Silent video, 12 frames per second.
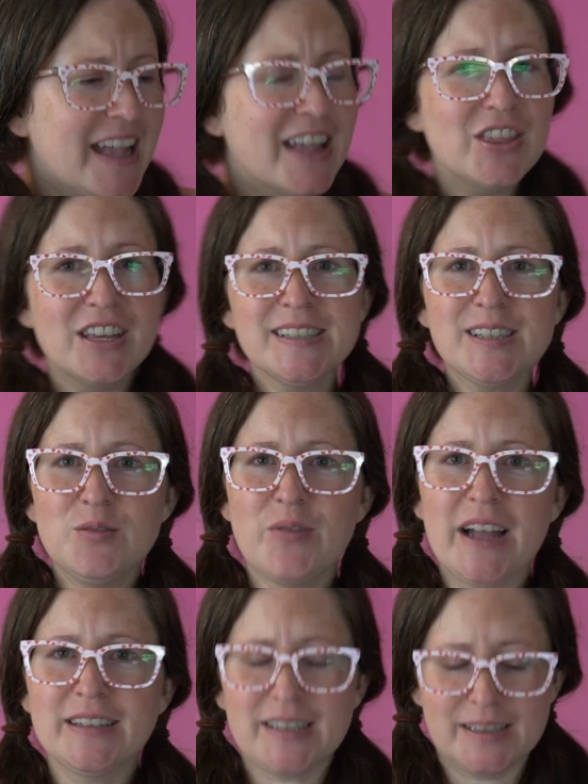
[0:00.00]
This
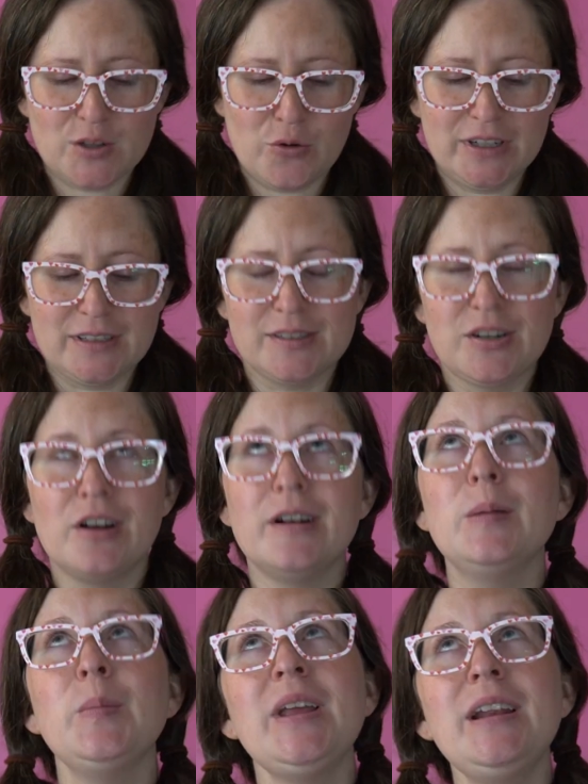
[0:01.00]
event is going to
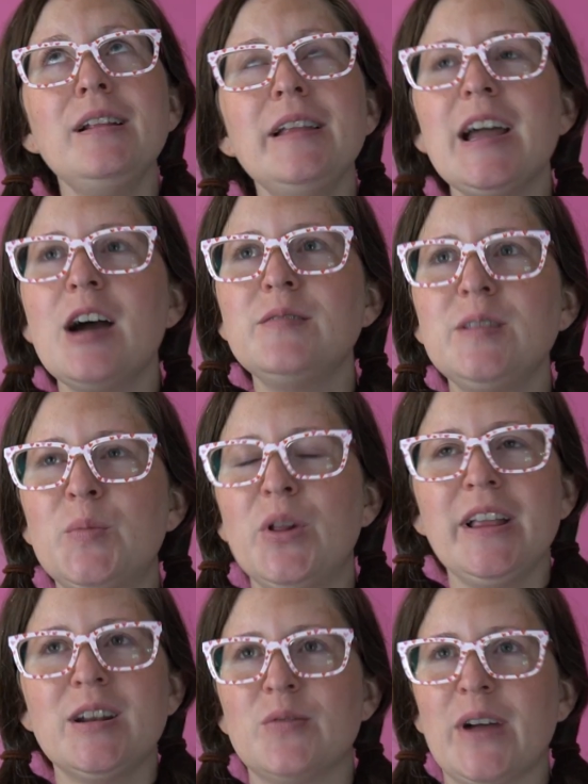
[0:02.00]
start immediately after the
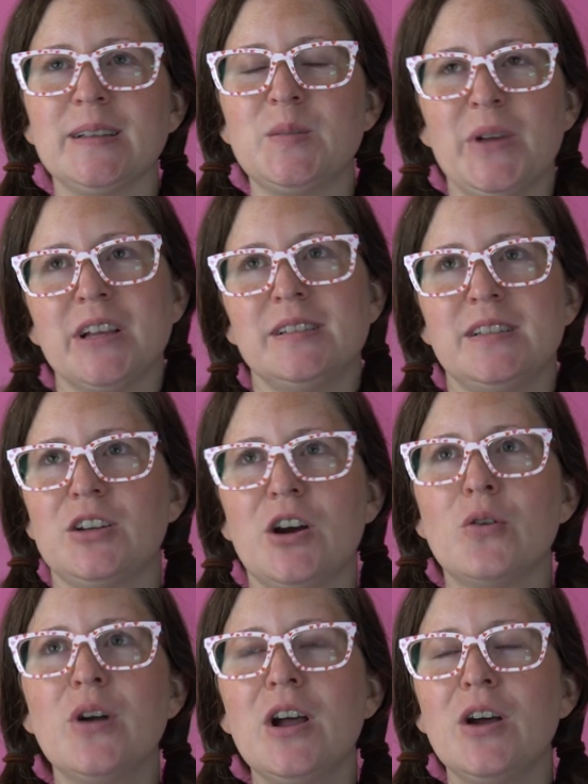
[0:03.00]
Brilliant event because, you
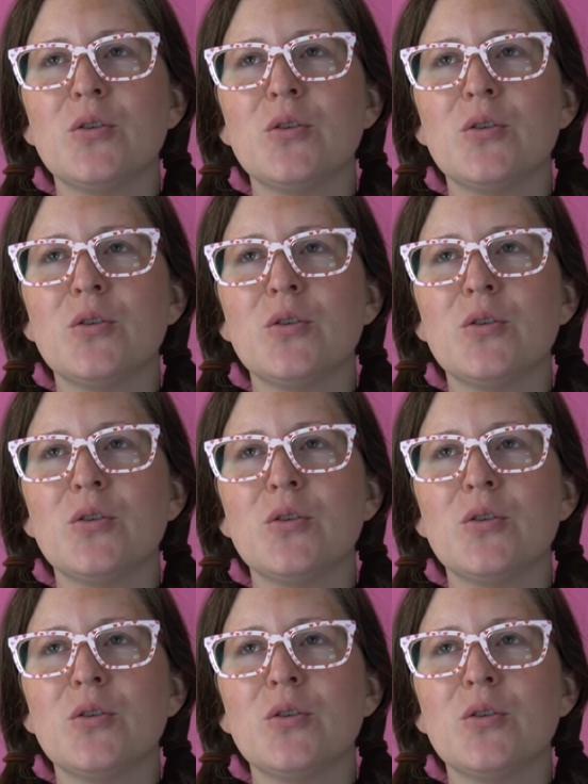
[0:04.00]
know,